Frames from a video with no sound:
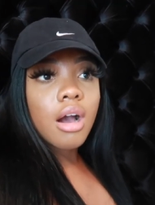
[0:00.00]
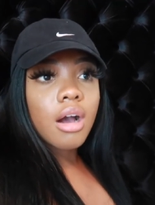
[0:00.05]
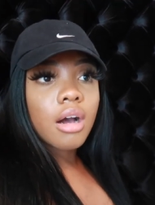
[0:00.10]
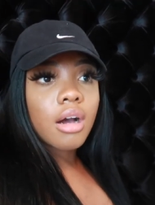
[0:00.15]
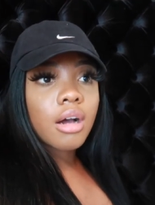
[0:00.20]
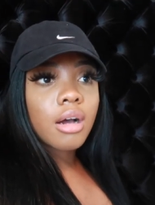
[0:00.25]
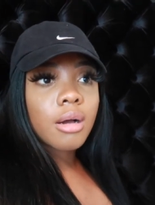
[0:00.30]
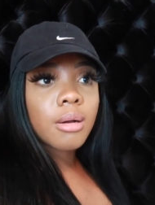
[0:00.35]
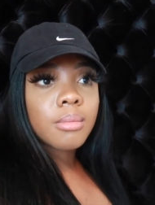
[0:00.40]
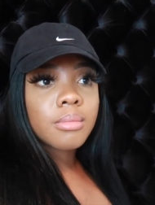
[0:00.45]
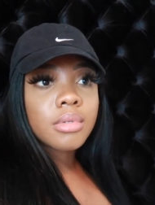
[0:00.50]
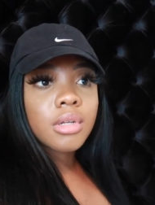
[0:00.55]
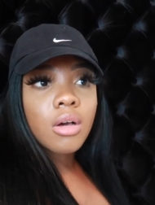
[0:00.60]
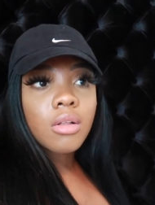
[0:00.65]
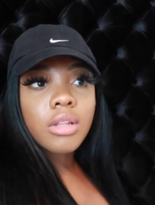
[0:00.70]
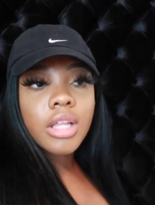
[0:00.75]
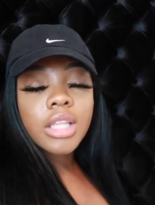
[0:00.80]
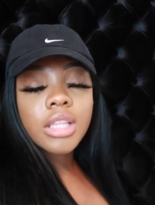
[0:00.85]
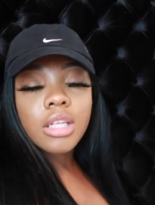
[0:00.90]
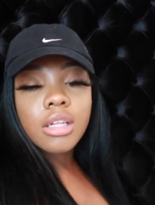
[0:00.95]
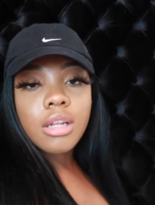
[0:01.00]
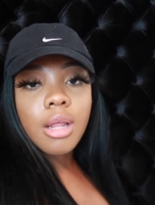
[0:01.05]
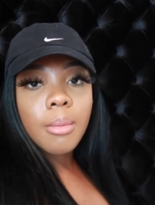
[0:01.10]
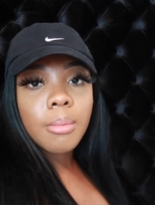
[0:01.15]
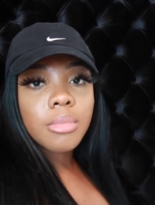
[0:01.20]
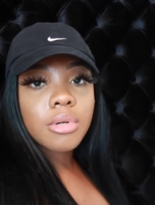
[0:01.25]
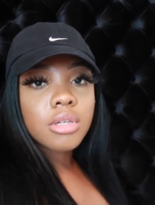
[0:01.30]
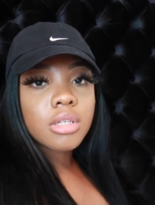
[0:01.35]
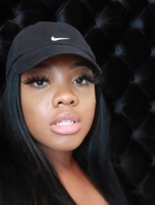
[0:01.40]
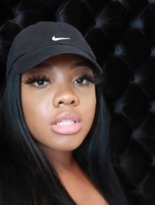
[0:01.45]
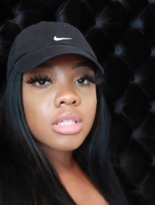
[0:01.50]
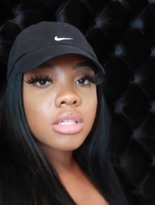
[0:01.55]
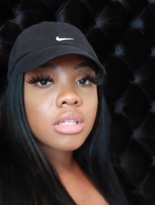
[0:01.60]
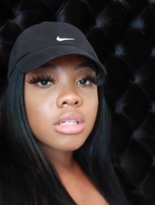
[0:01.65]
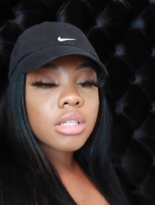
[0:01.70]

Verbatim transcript: Um, don't let the numbers